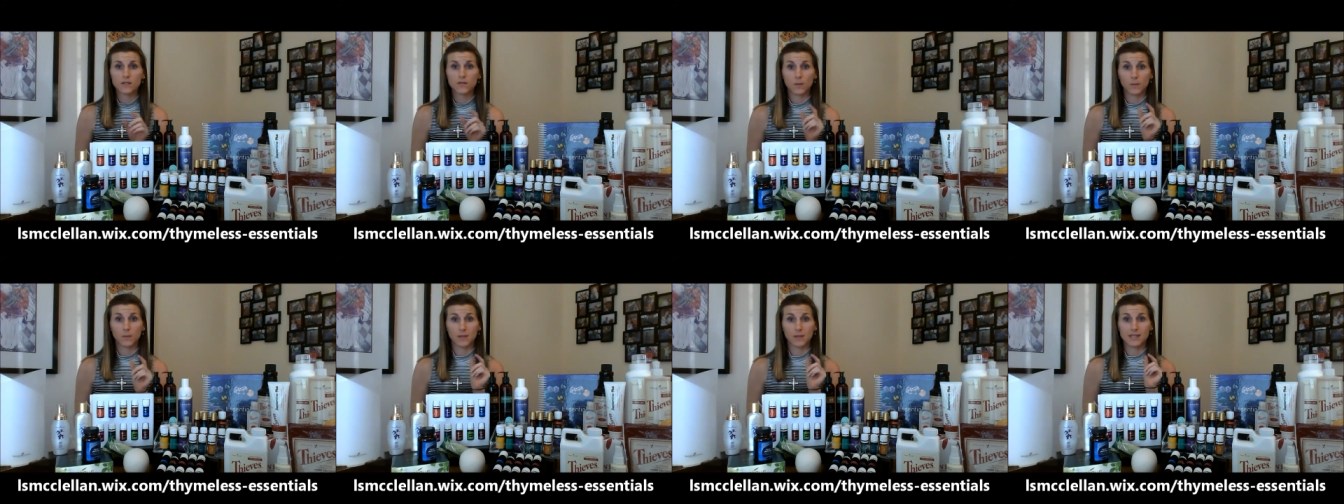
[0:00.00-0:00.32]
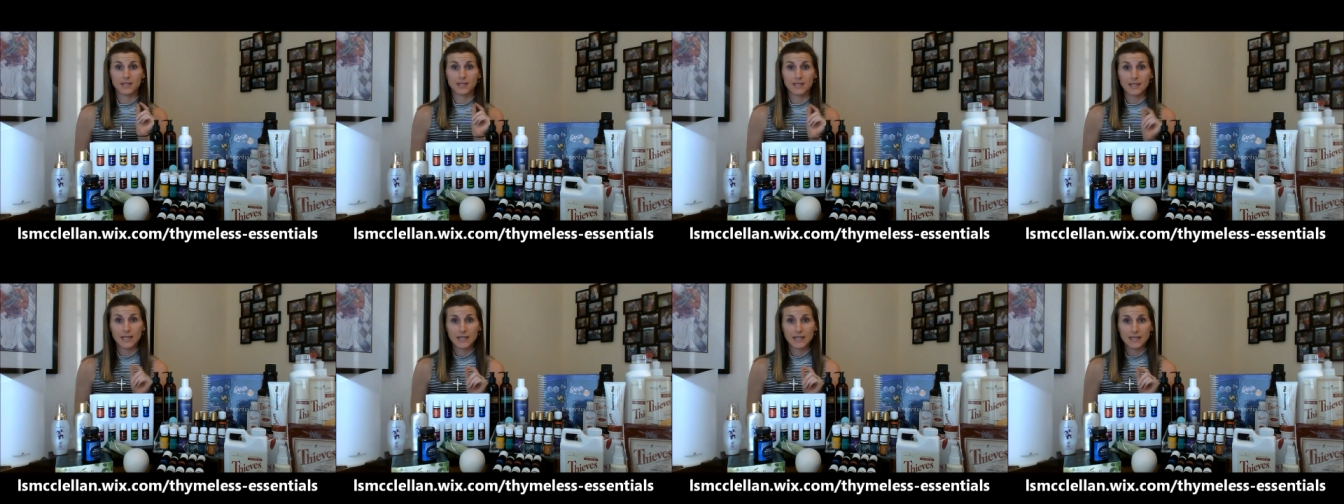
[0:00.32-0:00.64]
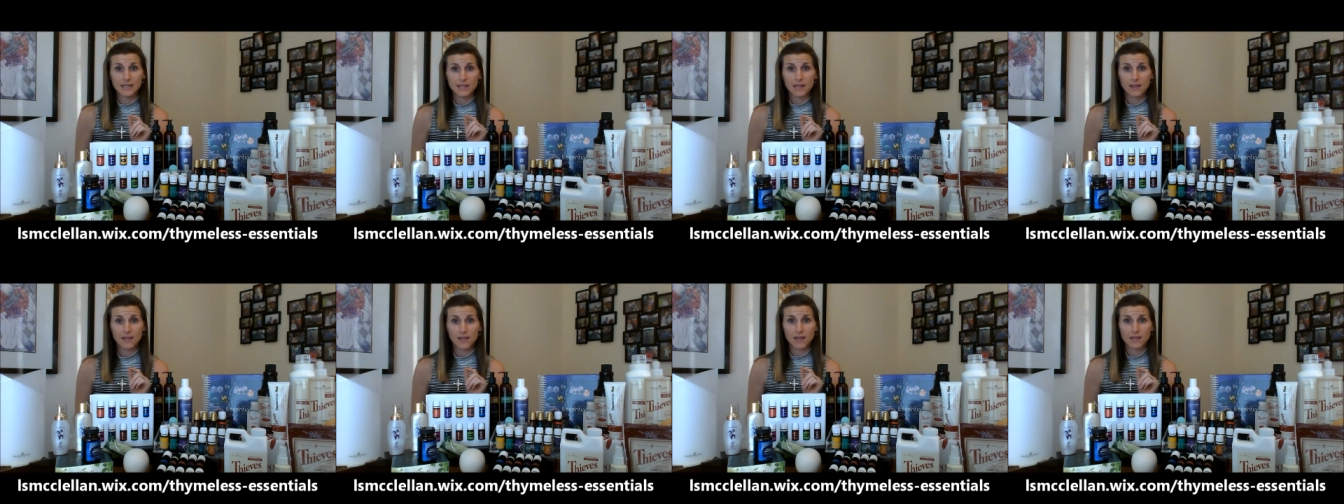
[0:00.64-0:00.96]
from the
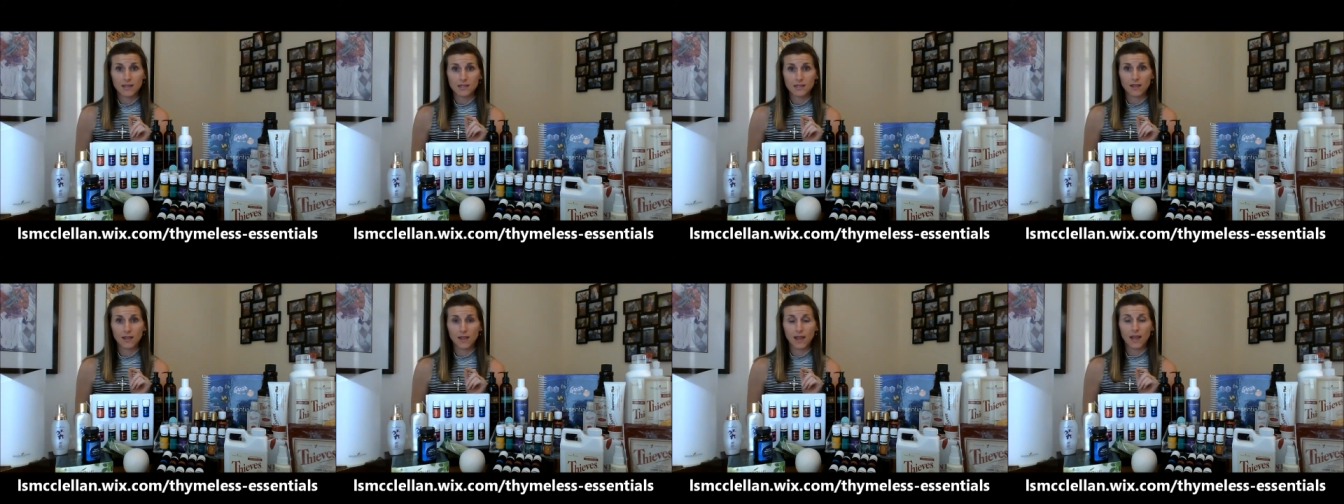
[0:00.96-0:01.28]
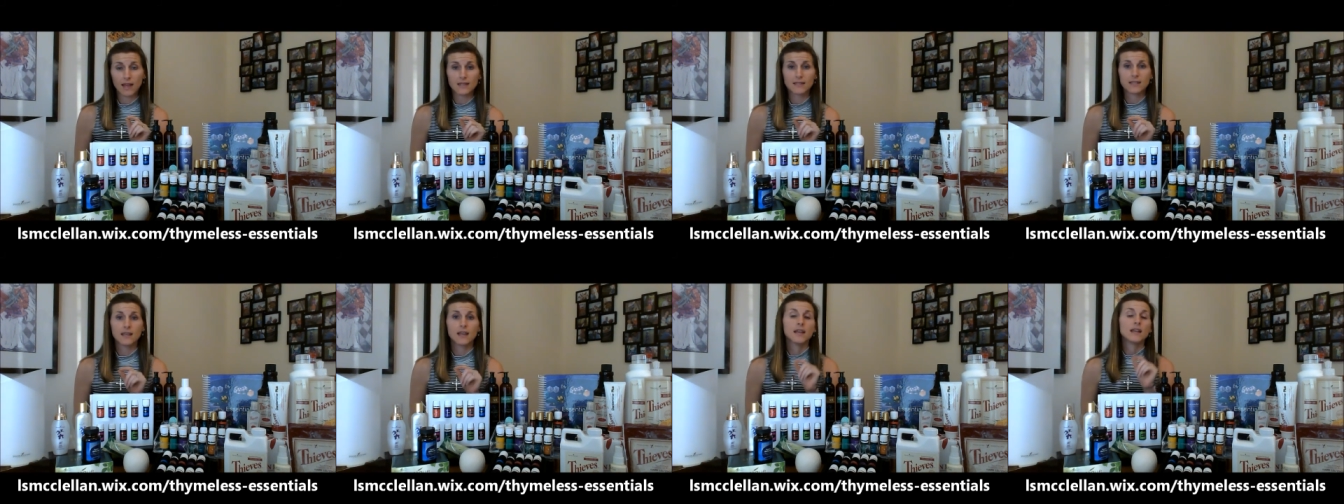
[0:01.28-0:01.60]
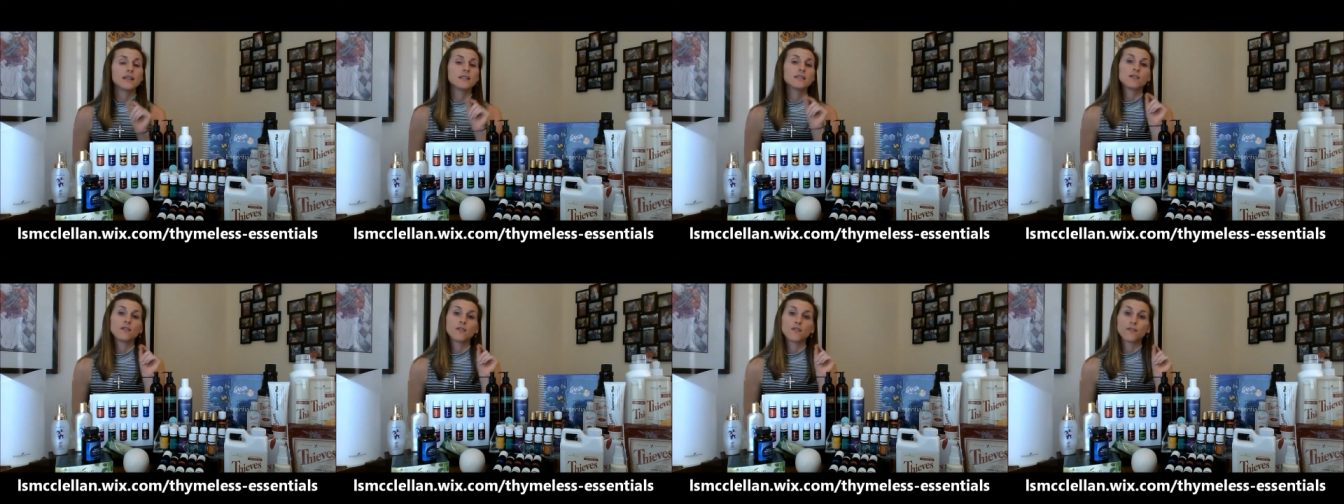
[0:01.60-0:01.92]
seeds that they select
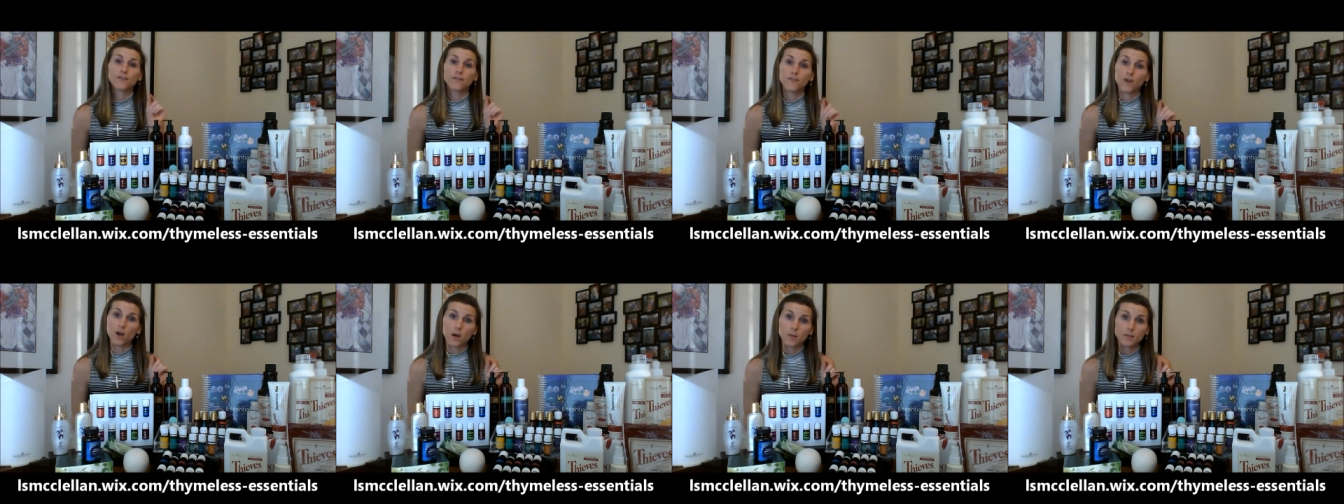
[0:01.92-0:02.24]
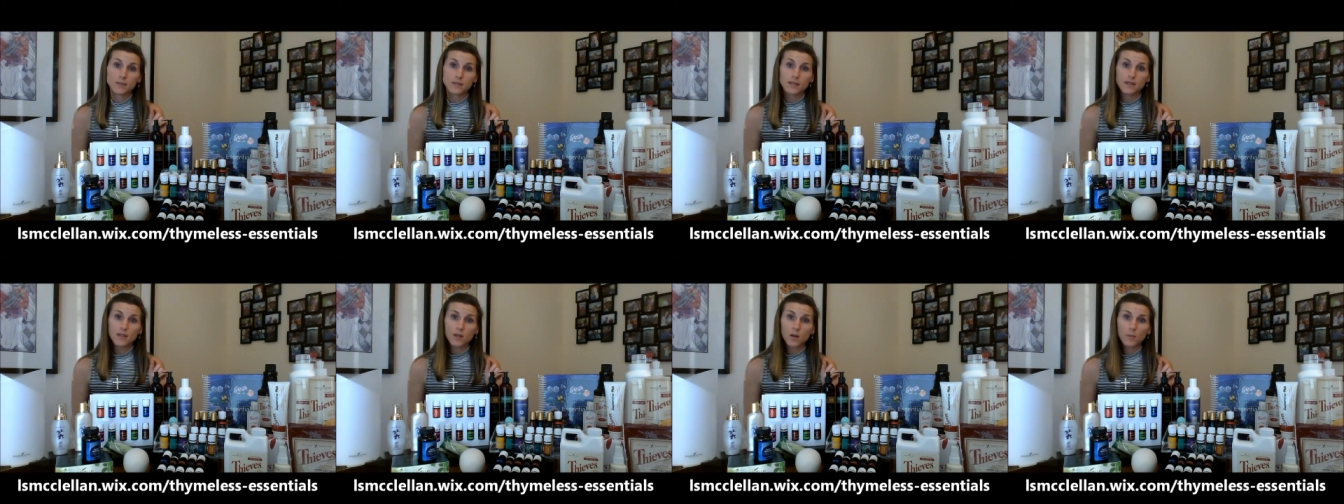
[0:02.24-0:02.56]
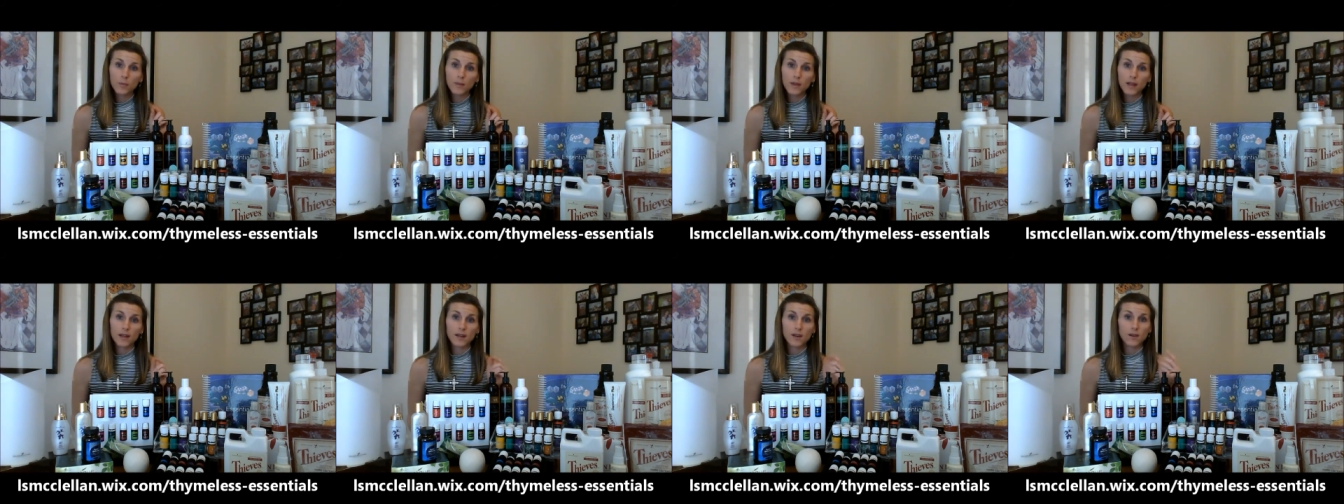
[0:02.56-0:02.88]
to the farms that they're
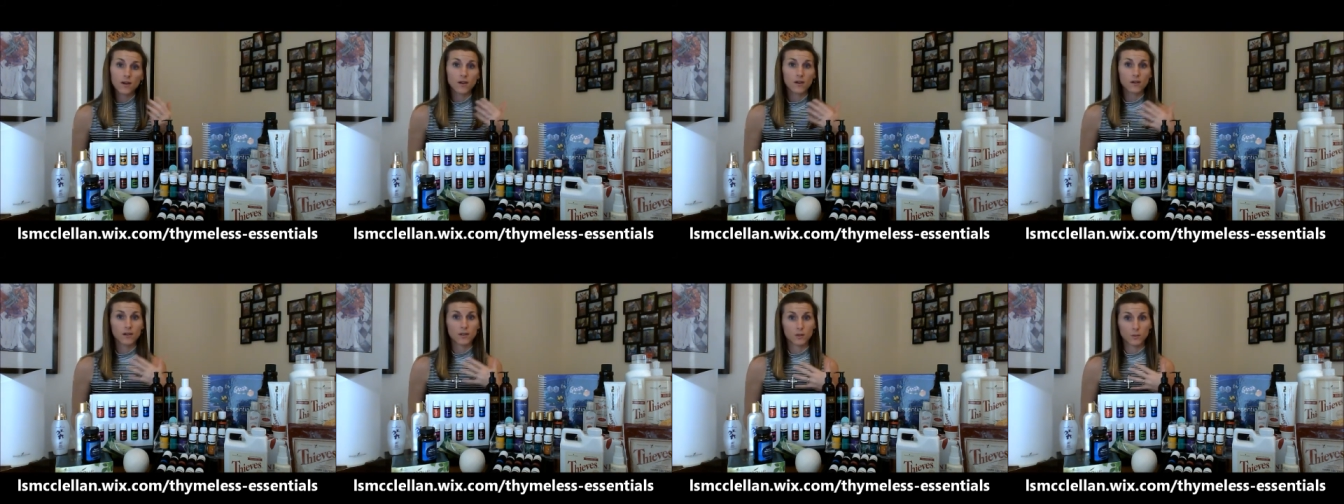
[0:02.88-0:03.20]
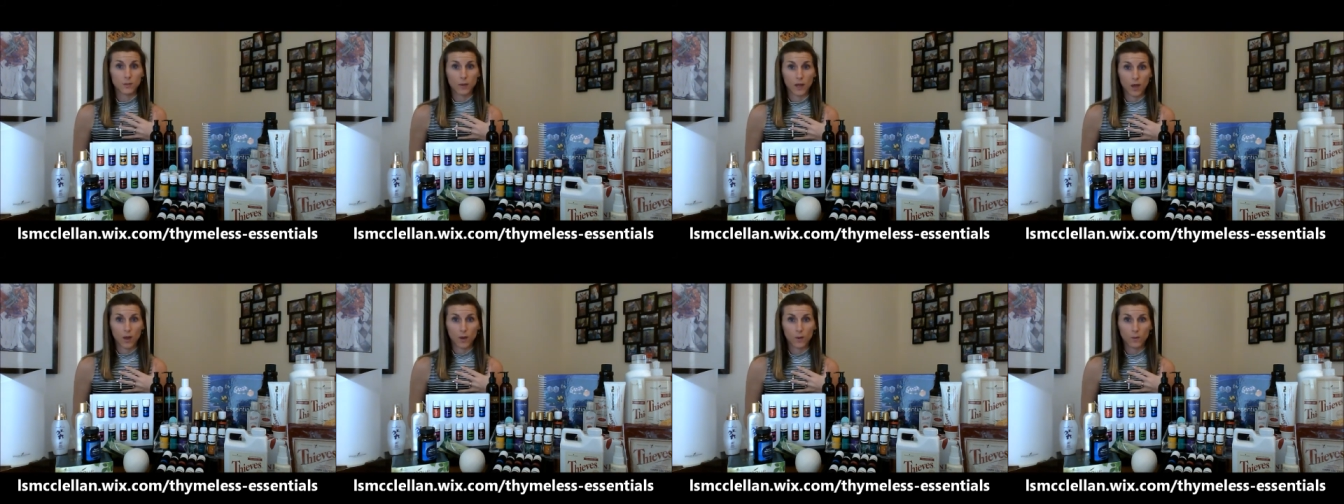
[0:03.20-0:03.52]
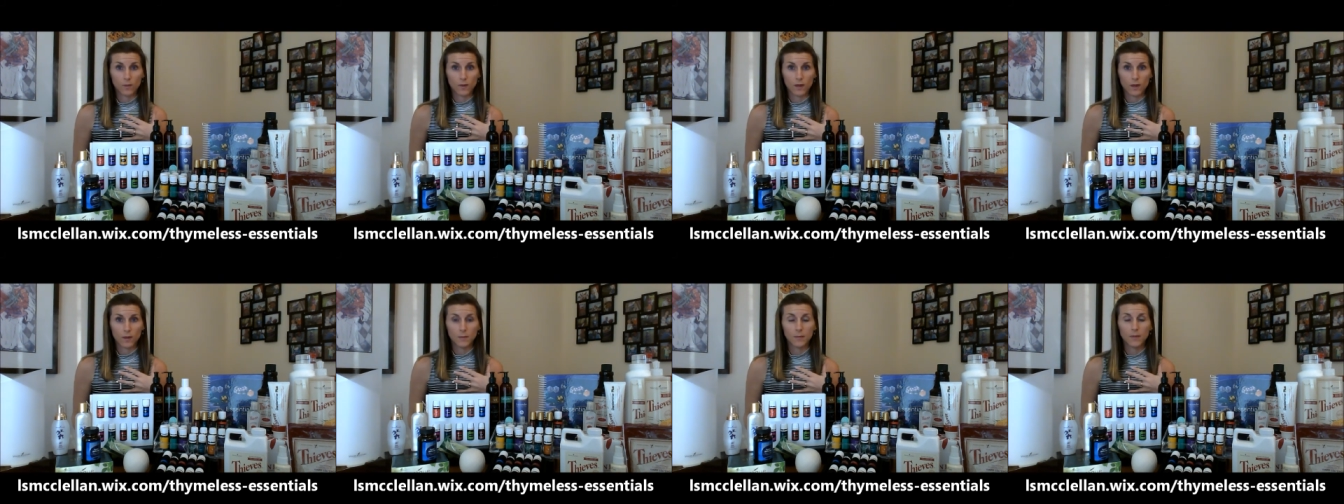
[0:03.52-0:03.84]
planted on, because we
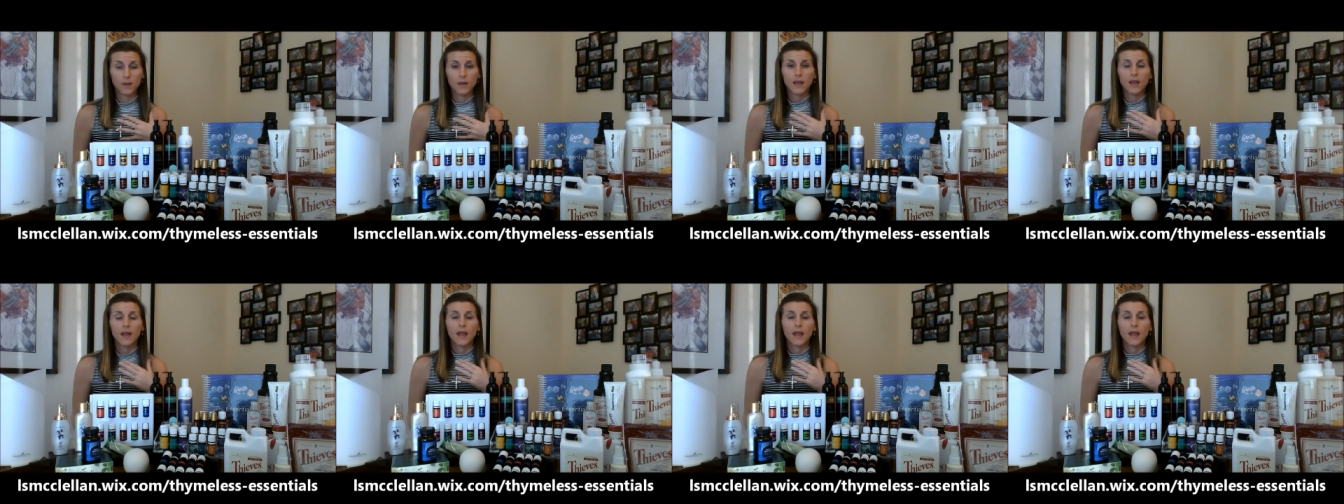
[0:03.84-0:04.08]
own them,